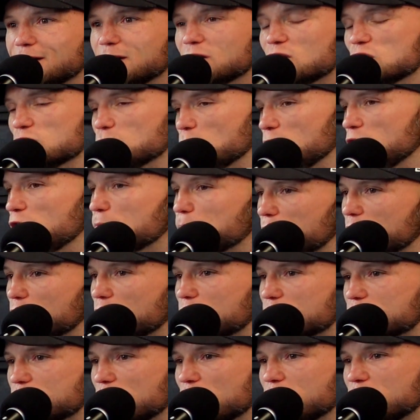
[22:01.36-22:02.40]
Because when you've been
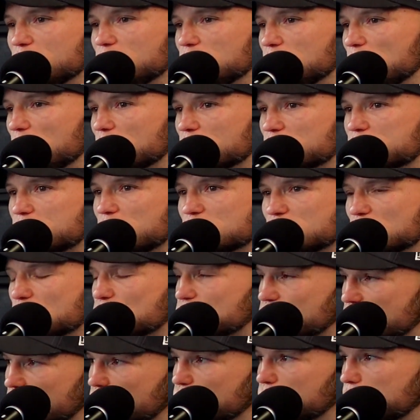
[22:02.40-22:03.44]
there and done it, you understand it's
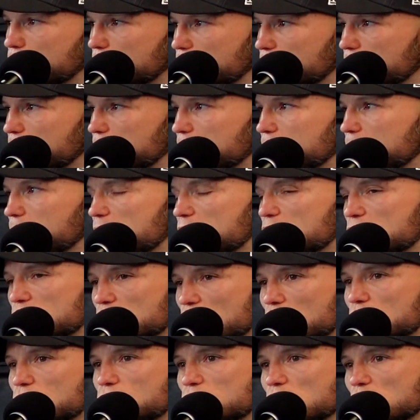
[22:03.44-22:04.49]
no joke, man. Yeah. It's
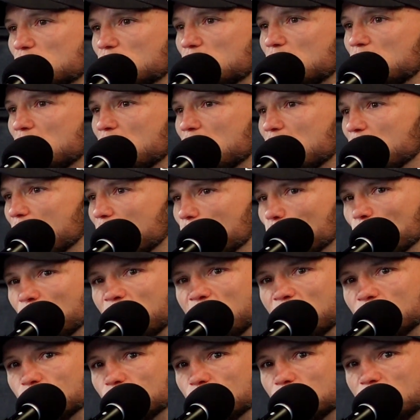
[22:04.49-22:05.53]
no joke. Like,
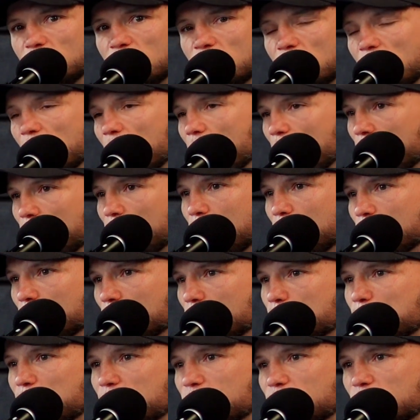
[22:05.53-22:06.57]
when Andrew... You know, I'm
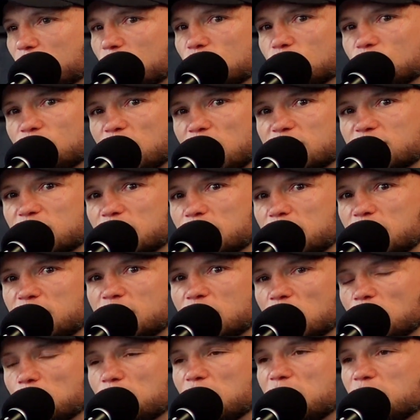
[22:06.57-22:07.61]
going to mention Andrew Tate. He said
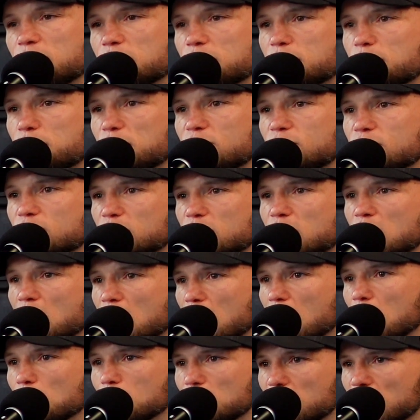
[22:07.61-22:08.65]
you don't believe in depression.
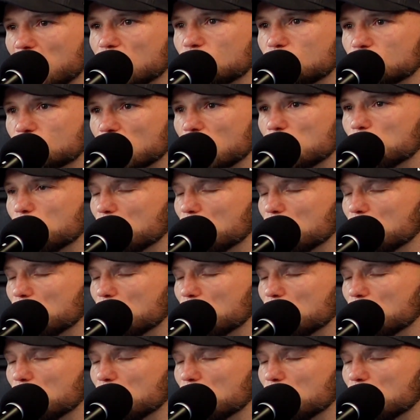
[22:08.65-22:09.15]
I'm glad you don't,